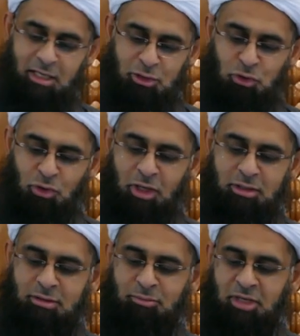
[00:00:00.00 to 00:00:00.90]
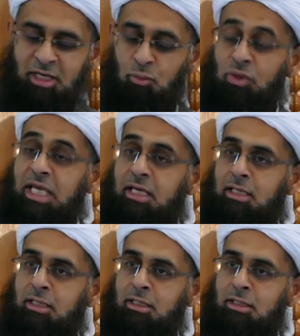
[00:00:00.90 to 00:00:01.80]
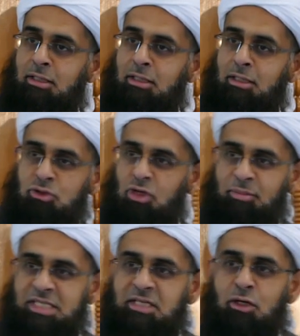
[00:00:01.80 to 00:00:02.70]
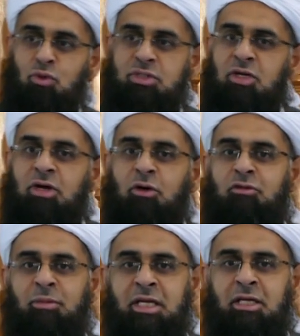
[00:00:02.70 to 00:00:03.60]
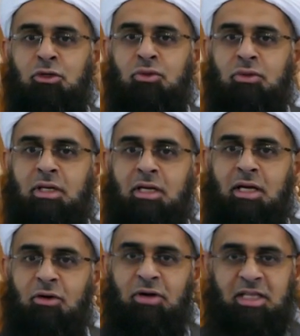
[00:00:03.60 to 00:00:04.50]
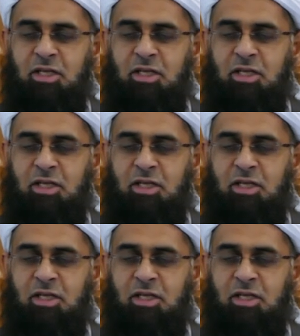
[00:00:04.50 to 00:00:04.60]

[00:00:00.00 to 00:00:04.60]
Do not become weak. Do not basically lose the ground from under you, right?